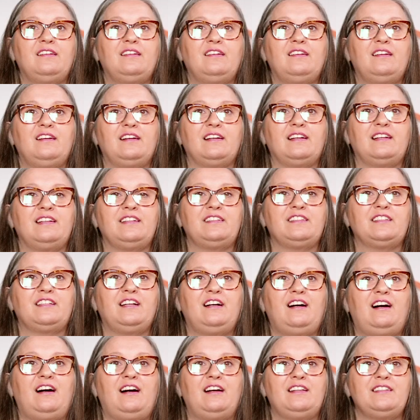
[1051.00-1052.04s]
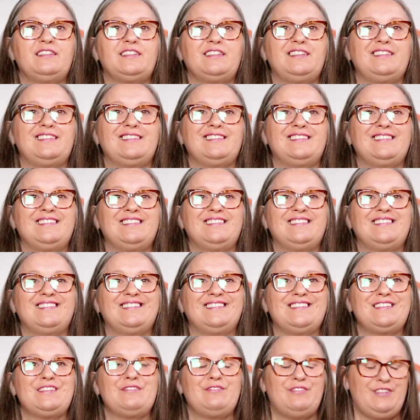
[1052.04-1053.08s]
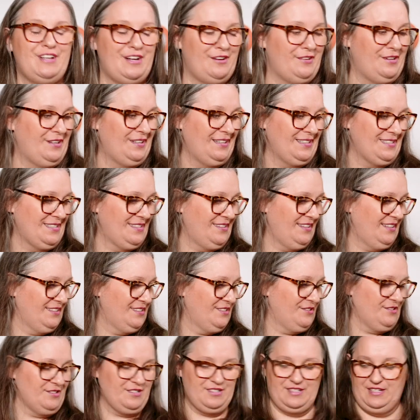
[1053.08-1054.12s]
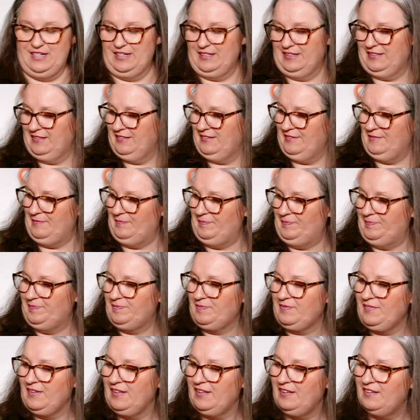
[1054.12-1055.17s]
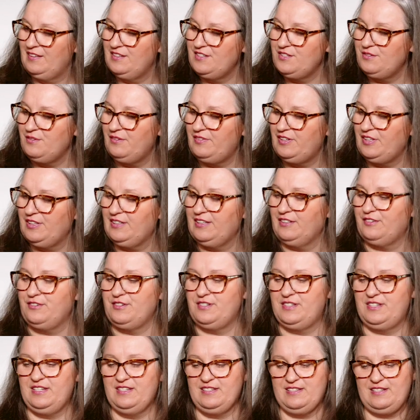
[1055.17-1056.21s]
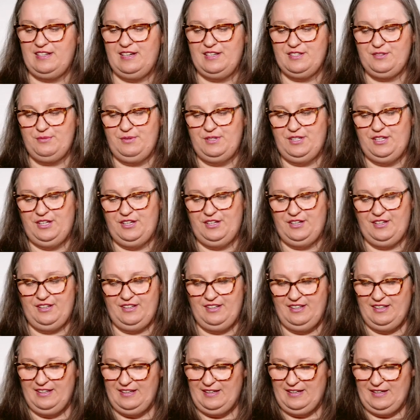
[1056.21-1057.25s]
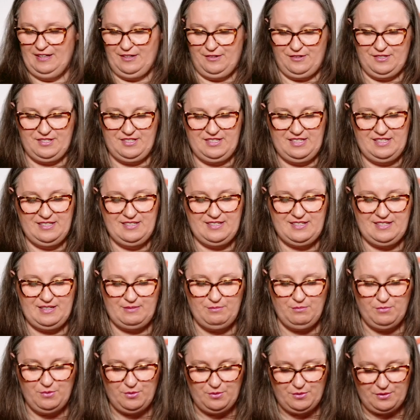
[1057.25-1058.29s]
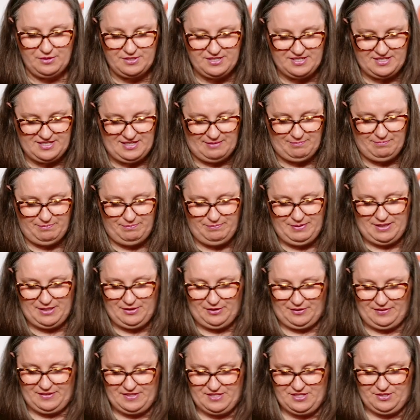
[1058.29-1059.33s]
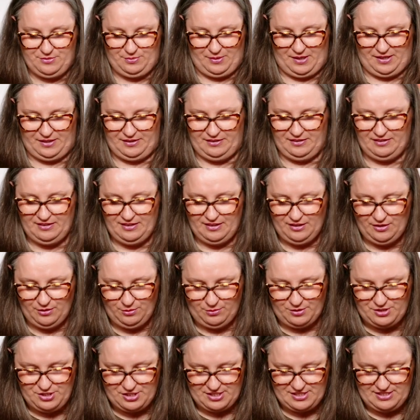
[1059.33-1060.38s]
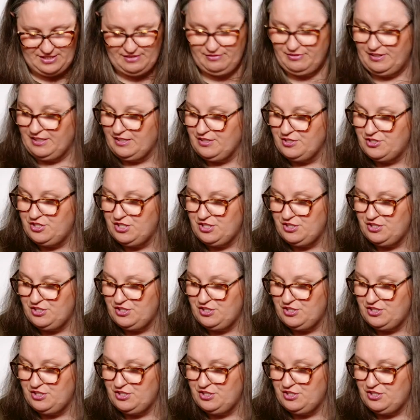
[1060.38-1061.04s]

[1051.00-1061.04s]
and glitter cards. And very nice. Thanks, Christine. Shall we have a look at Christine's last one here? Christine's done more stamping on this one, which is lovely because she's